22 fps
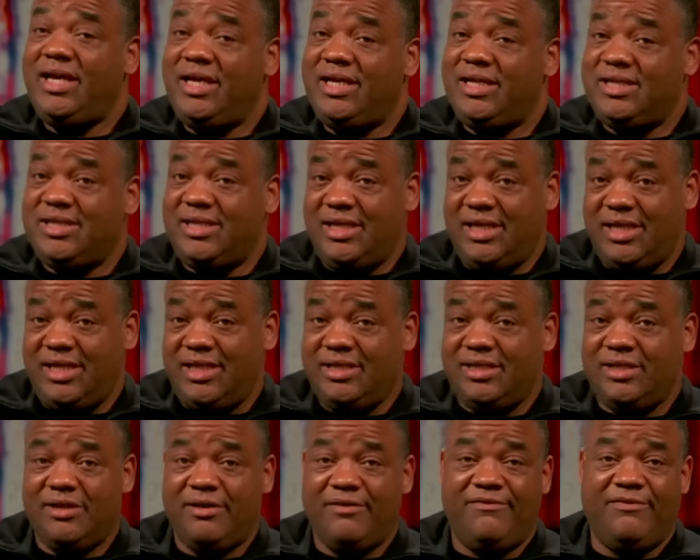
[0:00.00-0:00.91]
It's
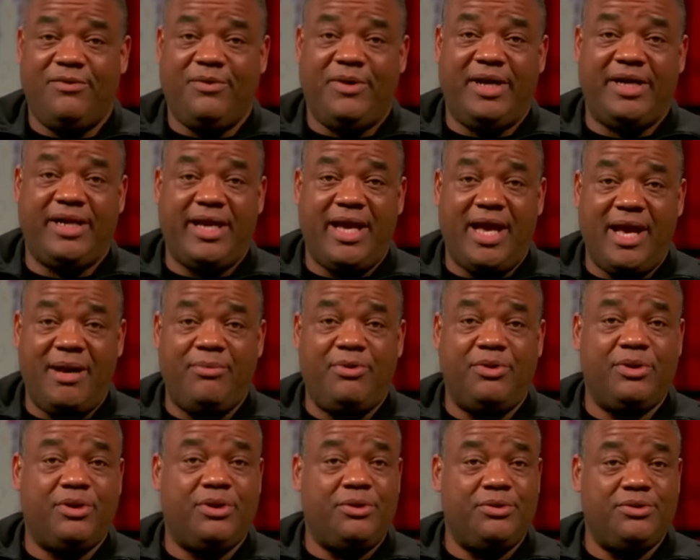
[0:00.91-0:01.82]
easier for a
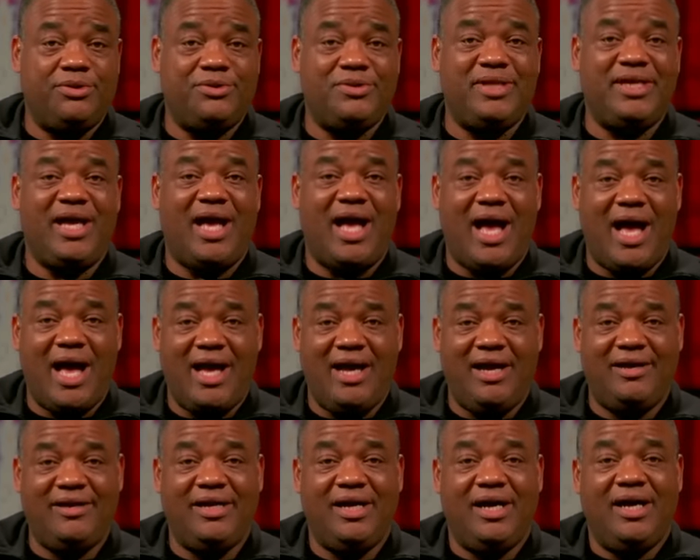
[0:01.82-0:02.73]
camel to go through the
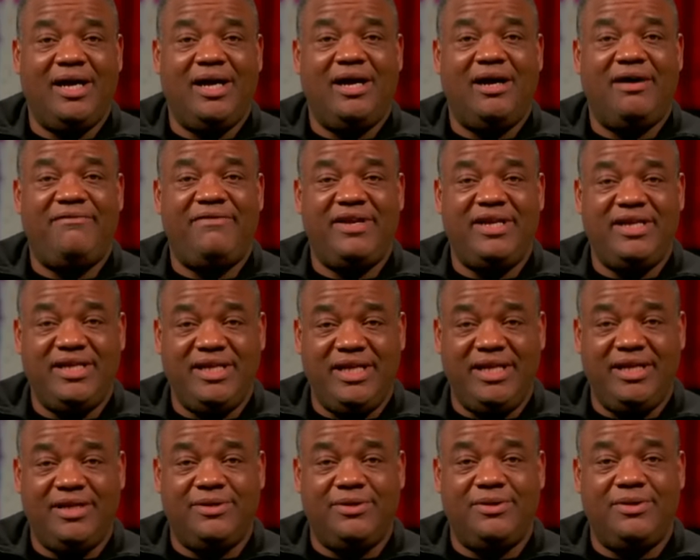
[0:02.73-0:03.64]
eye of a
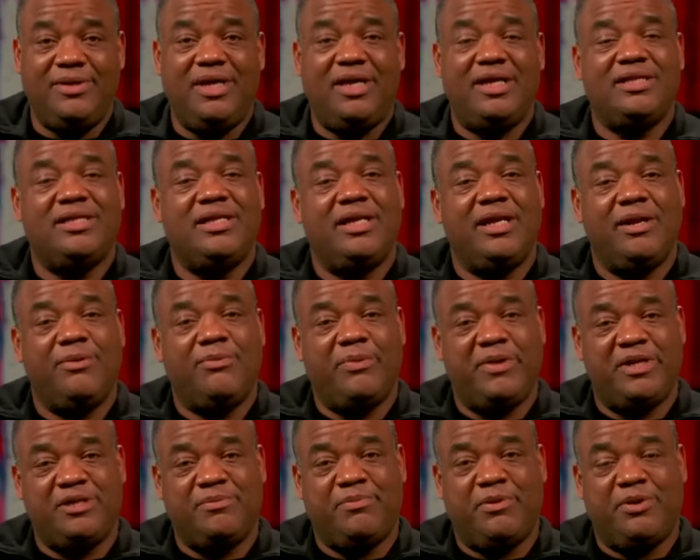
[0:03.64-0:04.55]
needle than a
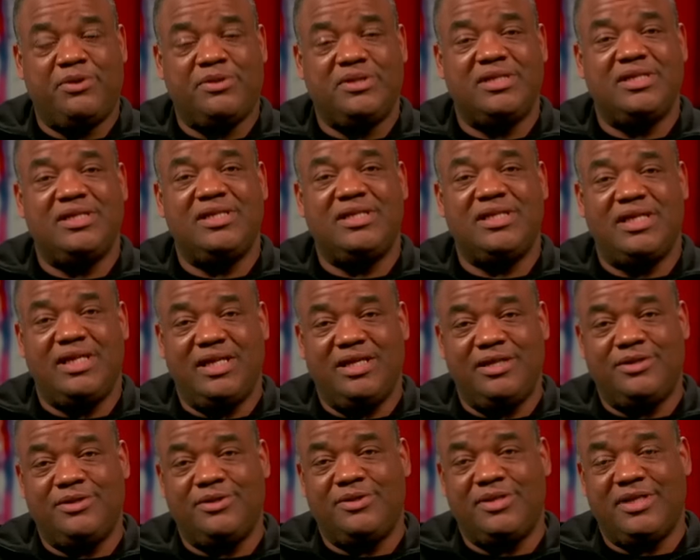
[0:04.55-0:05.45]
rich person to
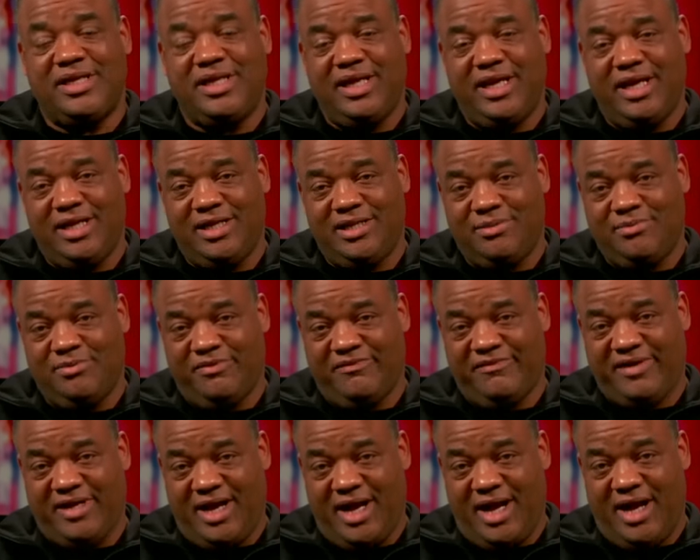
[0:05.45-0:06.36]
enter the kingdom
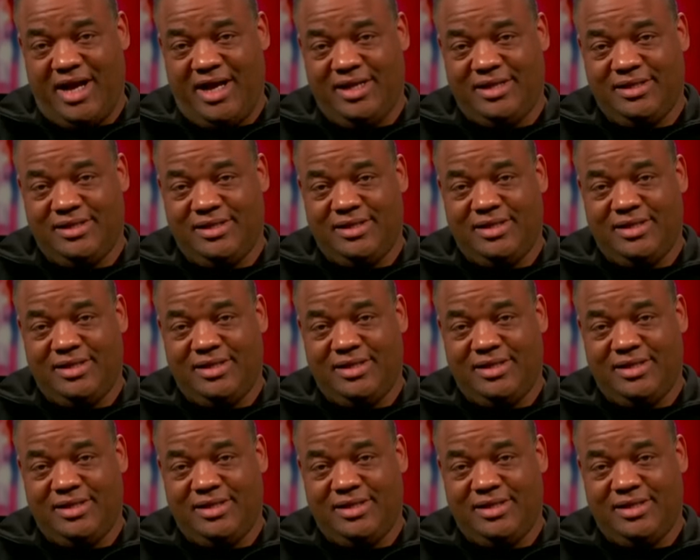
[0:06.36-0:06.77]
of God.